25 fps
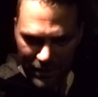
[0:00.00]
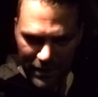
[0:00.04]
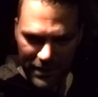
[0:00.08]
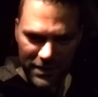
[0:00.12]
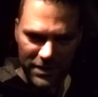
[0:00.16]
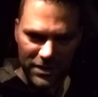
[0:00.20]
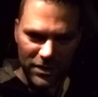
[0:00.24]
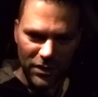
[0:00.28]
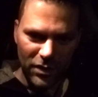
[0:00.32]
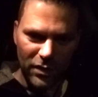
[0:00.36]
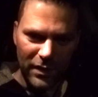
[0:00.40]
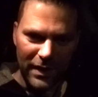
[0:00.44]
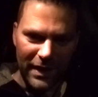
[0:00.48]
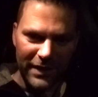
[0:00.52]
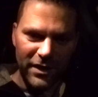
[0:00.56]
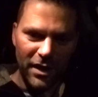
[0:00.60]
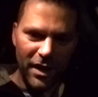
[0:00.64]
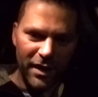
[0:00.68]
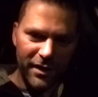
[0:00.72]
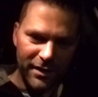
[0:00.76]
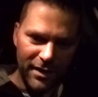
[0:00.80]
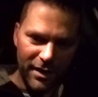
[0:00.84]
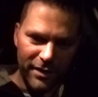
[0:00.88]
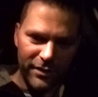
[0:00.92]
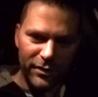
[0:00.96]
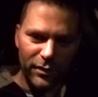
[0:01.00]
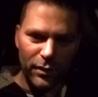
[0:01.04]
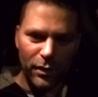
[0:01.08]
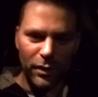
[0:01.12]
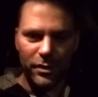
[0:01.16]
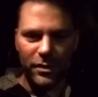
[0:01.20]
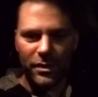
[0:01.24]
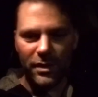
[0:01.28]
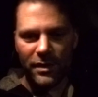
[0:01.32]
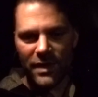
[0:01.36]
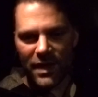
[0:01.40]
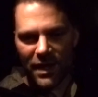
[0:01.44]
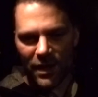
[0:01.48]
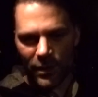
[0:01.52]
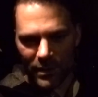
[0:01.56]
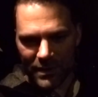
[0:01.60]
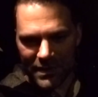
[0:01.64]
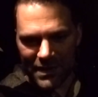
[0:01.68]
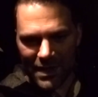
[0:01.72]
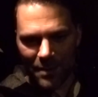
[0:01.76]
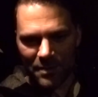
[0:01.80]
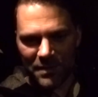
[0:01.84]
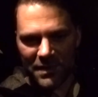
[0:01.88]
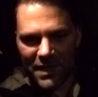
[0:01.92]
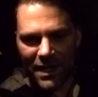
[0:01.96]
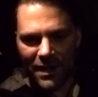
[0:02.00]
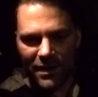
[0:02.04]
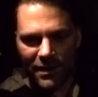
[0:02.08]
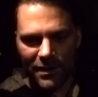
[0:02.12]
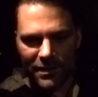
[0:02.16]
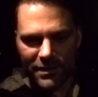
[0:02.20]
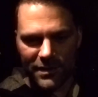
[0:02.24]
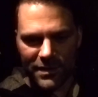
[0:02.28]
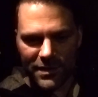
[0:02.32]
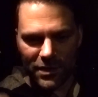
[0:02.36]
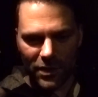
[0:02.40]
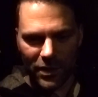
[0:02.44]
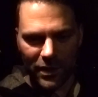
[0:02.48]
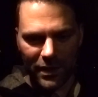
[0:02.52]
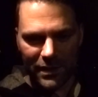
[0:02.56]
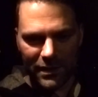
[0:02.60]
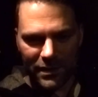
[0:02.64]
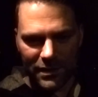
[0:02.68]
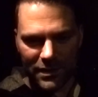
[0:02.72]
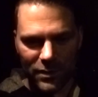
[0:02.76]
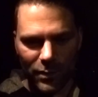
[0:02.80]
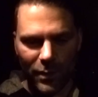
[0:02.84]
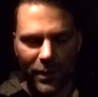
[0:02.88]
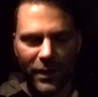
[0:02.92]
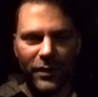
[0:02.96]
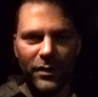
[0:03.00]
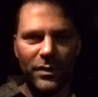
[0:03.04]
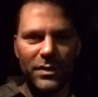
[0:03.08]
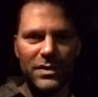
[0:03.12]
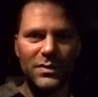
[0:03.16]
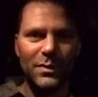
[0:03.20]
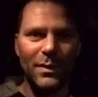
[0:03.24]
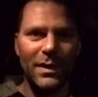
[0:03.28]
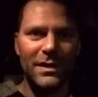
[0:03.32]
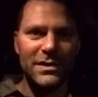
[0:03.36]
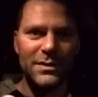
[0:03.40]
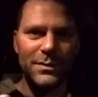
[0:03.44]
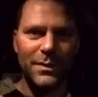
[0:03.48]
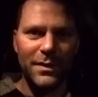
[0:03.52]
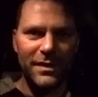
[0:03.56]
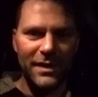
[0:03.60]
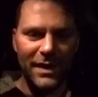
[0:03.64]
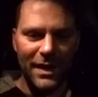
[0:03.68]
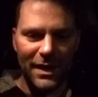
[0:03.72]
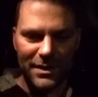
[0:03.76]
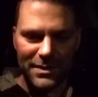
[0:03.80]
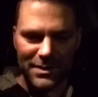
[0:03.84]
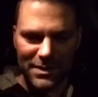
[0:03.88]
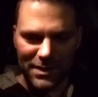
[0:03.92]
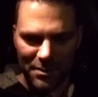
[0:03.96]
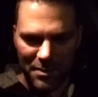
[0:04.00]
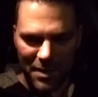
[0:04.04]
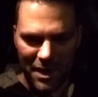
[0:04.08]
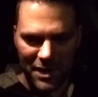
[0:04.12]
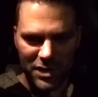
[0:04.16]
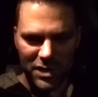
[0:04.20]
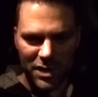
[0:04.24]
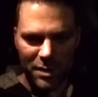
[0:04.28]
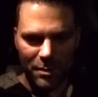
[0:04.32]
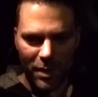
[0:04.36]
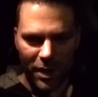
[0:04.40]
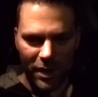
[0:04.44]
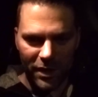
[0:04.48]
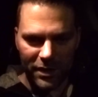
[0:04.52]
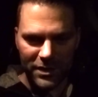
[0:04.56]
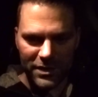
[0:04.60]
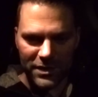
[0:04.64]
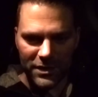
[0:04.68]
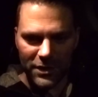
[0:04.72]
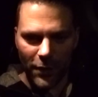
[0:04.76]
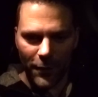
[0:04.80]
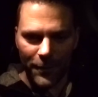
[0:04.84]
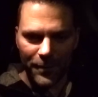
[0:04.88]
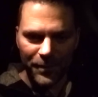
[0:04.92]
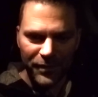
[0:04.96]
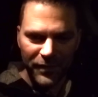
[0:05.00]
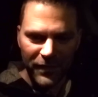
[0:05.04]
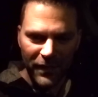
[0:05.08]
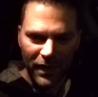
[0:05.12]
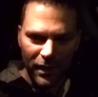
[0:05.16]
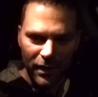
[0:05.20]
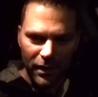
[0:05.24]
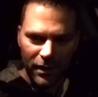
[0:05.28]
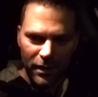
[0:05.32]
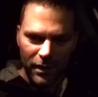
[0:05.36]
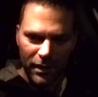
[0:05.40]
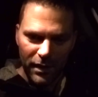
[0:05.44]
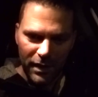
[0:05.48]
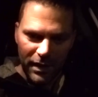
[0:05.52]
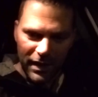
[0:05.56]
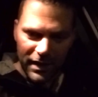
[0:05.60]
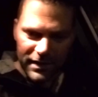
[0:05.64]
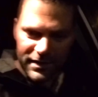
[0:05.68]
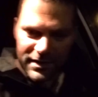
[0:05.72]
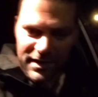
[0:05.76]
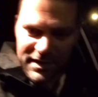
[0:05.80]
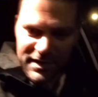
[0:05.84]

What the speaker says: So I got another order and then it was updated. So it's one of those ones with the exclamation mark. So it